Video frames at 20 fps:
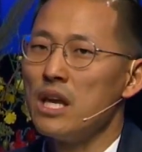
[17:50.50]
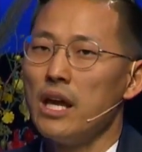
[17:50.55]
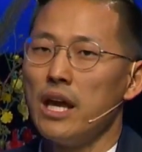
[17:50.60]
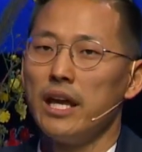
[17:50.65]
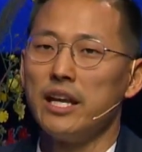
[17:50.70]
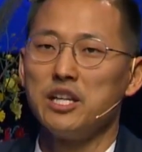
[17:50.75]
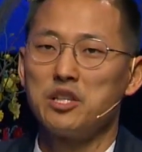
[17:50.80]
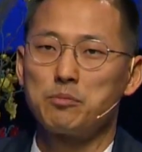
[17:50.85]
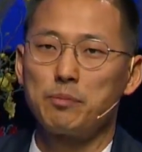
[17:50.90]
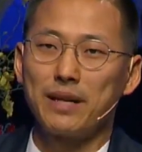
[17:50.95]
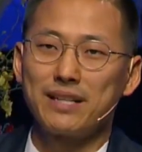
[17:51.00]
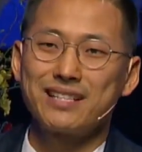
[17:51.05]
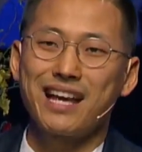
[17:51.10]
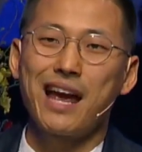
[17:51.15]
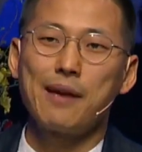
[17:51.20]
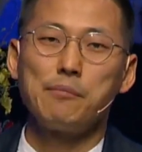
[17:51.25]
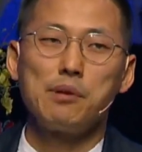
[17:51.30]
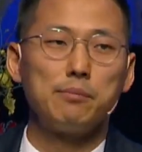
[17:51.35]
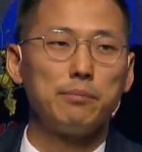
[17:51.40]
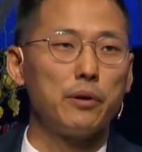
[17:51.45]
And he spent
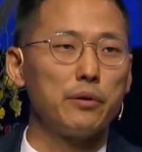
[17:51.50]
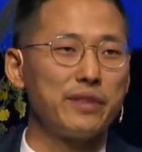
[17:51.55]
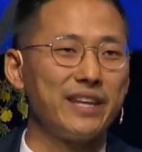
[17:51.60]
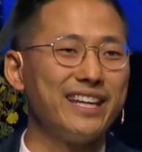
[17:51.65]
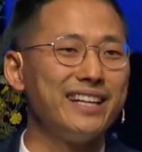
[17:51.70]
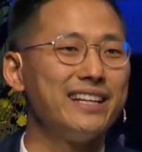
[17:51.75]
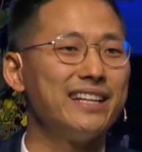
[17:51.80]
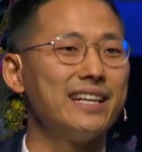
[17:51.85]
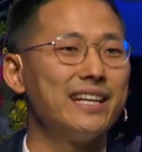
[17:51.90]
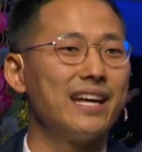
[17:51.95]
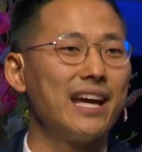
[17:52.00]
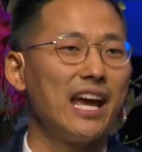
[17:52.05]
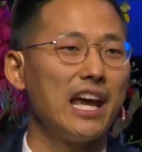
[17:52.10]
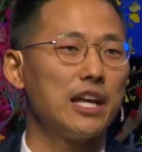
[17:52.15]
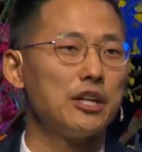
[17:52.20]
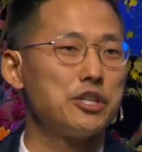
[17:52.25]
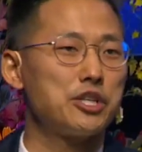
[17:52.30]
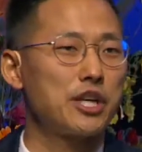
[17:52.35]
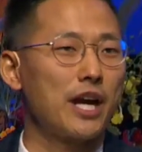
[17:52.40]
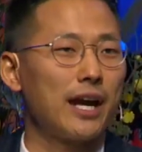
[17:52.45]
time in both India
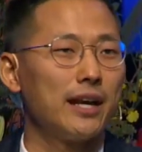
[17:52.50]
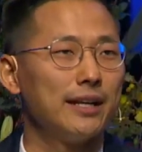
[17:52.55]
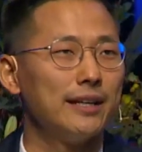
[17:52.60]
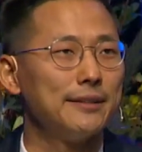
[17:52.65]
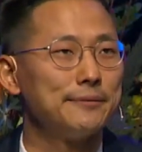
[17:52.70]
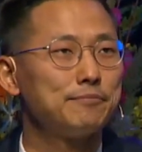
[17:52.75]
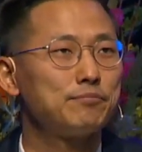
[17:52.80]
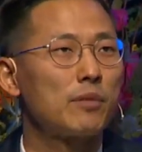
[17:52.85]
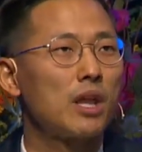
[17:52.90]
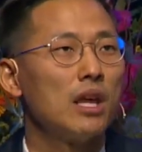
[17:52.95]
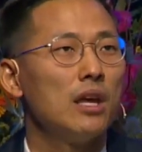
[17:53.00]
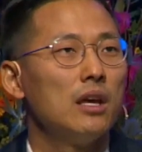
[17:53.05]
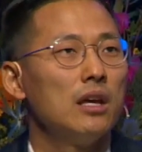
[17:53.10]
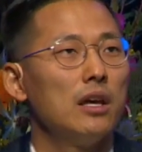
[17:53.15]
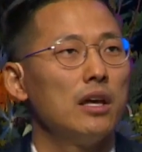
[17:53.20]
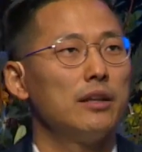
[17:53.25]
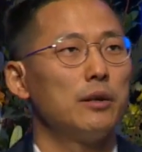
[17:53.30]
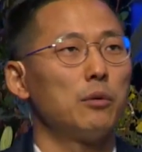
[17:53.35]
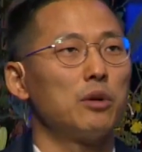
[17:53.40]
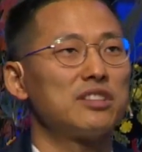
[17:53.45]
and China.
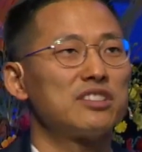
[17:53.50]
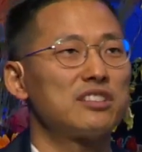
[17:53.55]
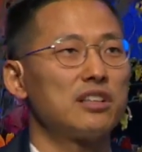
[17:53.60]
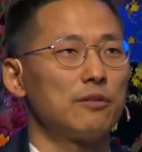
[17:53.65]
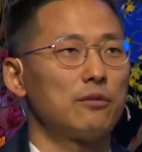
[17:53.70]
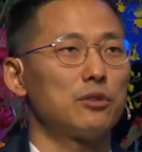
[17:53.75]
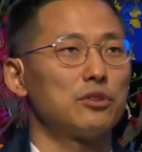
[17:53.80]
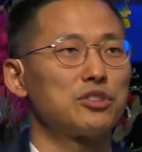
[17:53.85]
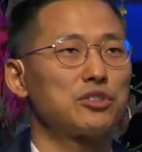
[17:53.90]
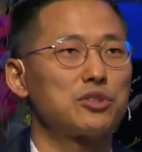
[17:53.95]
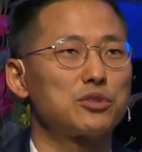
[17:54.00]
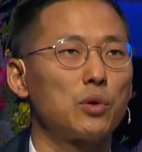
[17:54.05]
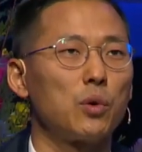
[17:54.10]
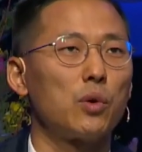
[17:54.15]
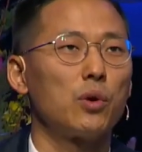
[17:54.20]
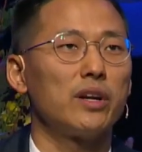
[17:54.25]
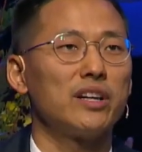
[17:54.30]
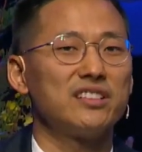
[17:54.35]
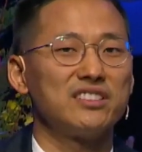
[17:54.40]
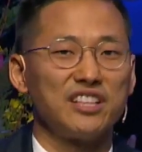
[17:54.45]
And there were several
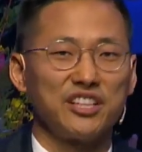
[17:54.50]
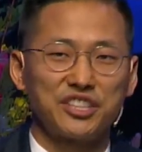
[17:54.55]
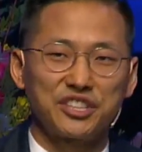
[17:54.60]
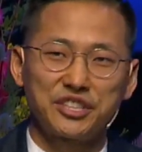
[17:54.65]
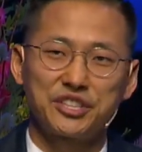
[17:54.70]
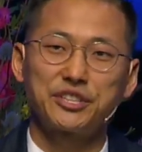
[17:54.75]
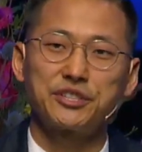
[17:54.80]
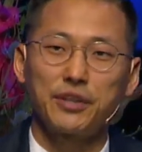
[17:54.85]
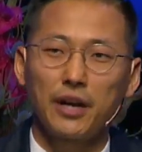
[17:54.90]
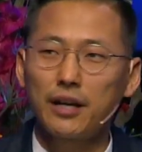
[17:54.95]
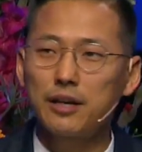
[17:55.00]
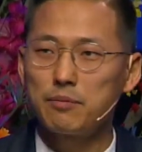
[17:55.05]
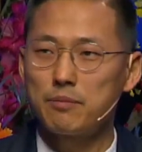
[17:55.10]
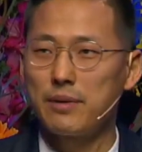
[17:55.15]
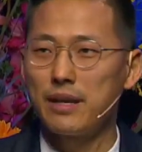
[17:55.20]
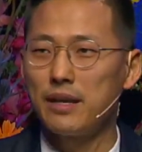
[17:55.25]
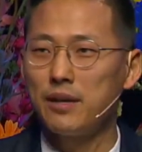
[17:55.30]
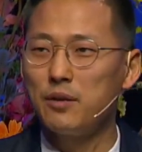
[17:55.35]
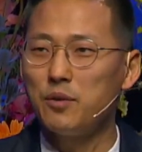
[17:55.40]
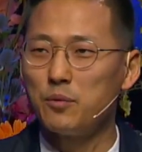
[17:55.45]
stories that struck
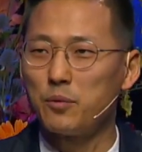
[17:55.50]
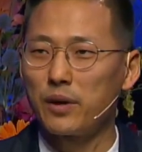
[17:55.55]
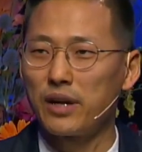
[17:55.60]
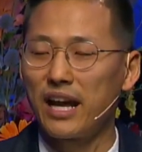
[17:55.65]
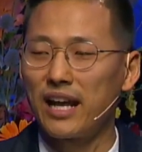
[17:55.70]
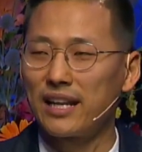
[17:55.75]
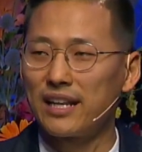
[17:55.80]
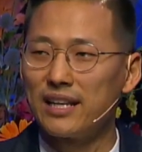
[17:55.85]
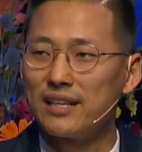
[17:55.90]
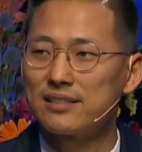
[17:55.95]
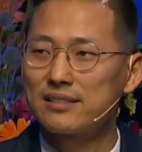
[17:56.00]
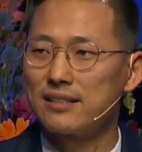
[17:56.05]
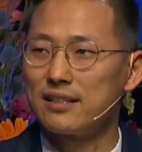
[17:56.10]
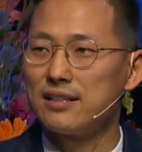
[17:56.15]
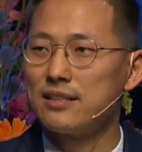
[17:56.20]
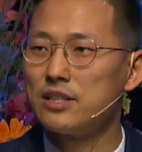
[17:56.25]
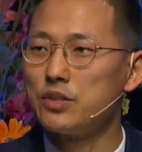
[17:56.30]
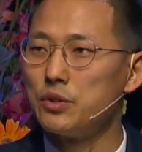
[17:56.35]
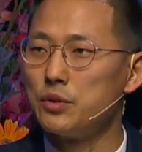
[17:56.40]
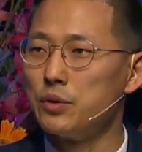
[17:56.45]
me when I
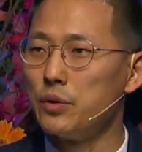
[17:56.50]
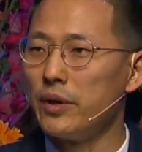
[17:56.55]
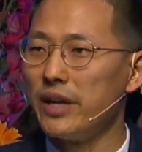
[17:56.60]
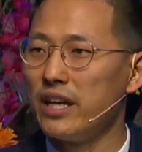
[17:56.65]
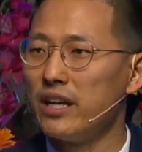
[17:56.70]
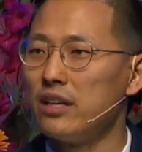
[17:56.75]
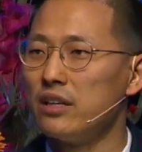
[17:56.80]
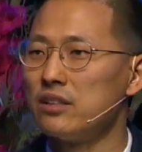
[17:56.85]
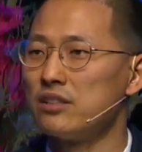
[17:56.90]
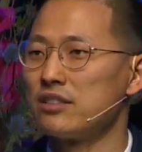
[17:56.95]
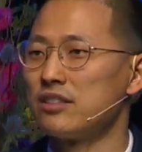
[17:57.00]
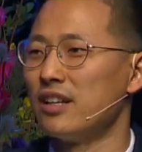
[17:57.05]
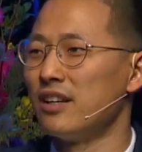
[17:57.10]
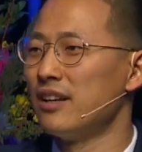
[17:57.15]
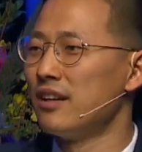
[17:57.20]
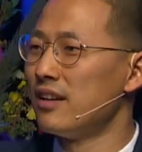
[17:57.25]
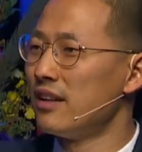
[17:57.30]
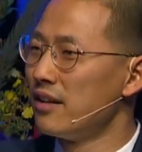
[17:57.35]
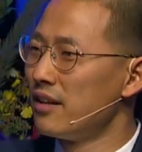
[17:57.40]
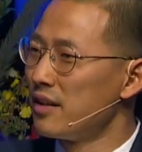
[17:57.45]
listened to his
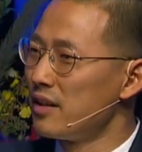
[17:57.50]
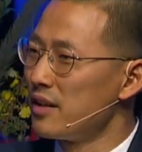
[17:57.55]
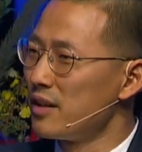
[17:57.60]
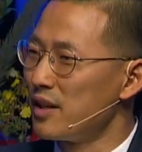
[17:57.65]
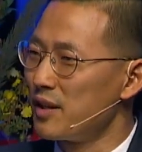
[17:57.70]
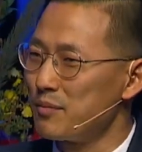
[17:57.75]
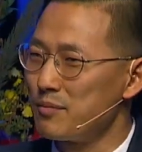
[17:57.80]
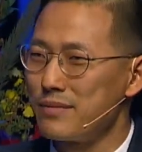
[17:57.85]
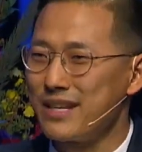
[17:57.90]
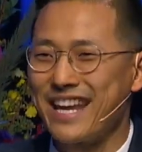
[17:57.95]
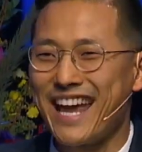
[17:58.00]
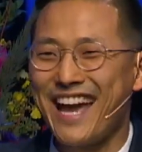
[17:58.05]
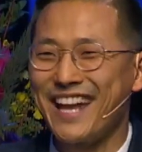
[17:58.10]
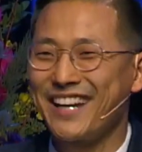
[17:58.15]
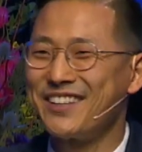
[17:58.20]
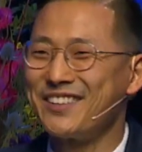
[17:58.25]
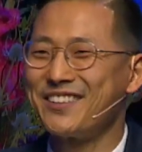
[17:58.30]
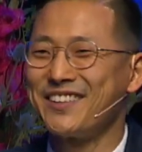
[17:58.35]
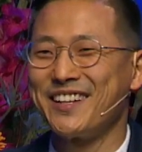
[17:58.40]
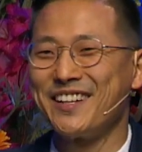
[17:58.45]

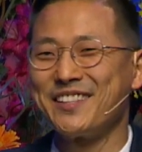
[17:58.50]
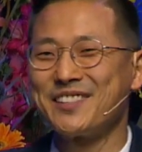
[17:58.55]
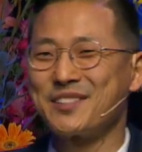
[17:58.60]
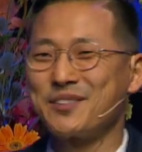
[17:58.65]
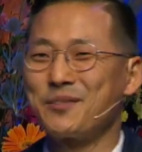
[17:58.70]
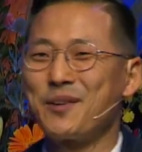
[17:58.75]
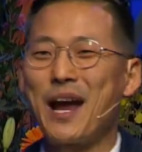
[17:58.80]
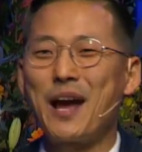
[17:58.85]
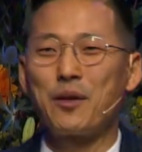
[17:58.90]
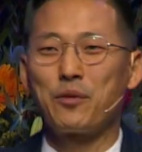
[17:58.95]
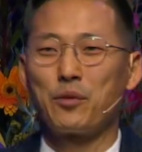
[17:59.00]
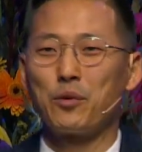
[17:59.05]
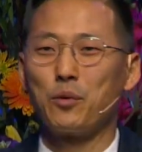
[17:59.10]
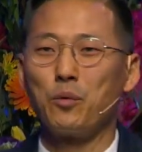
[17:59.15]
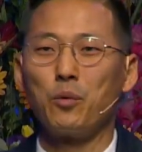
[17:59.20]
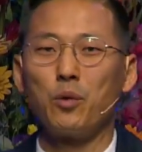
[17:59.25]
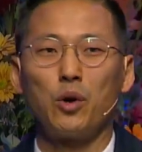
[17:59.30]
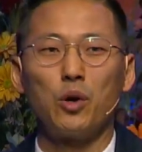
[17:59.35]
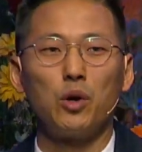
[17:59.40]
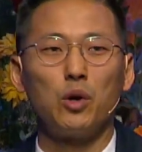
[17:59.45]
meanderings around the
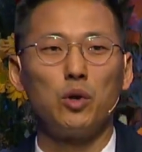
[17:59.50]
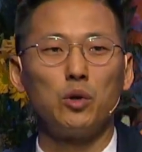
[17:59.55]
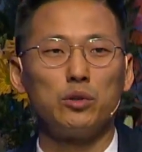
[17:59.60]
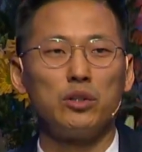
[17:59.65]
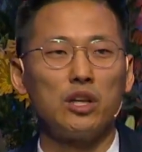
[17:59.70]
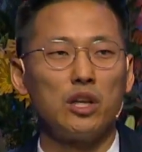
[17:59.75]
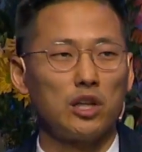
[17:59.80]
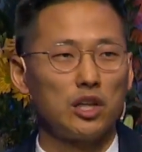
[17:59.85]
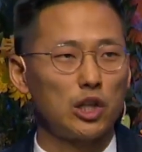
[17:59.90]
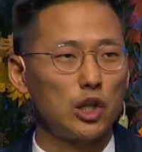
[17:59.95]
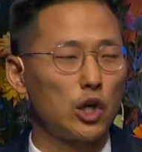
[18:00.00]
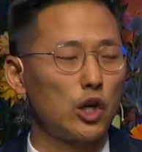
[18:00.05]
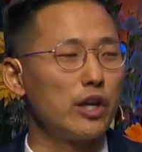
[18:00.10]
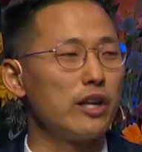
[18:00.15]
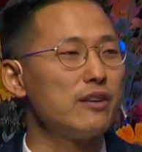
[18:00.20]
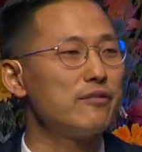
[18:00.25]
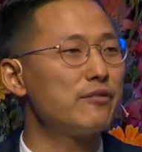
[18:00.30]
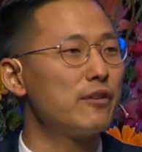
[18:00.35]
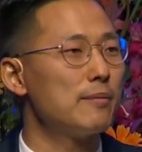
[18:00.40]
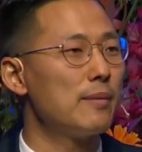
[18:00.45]
world,
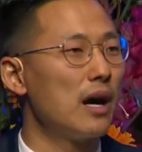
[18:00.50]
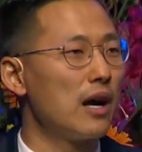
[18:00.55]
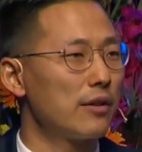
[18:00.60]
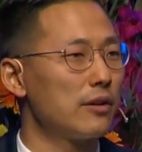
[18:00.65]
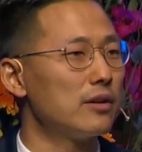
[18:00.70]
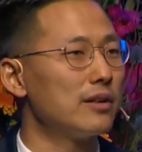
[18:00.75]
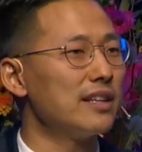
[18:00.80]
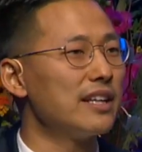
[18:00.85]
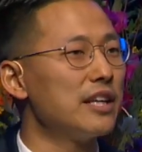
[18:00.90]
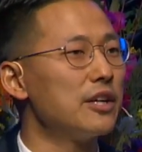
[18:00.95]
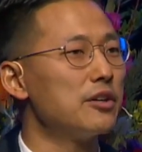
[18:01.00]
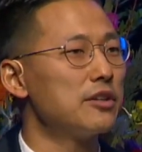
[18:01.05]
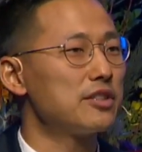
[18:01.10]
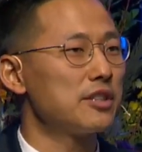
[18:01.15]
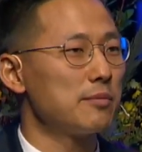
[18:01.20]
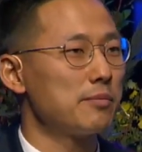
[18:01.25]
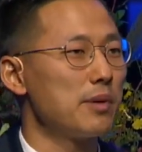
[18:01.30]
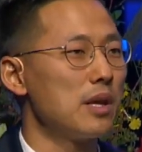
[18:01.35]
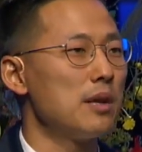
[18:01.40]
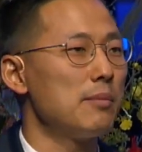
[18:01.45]
learning from other leaders
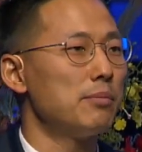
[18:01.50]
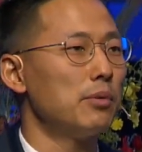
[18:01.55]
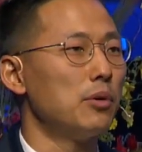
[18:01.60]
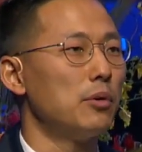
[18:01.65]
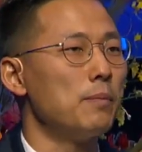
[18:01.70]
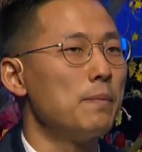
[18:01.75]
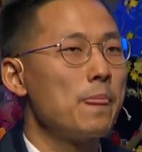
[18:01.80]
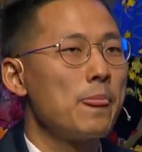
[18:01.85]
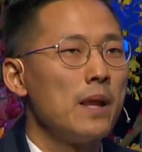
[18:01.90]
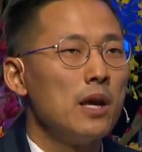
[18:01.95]
and people.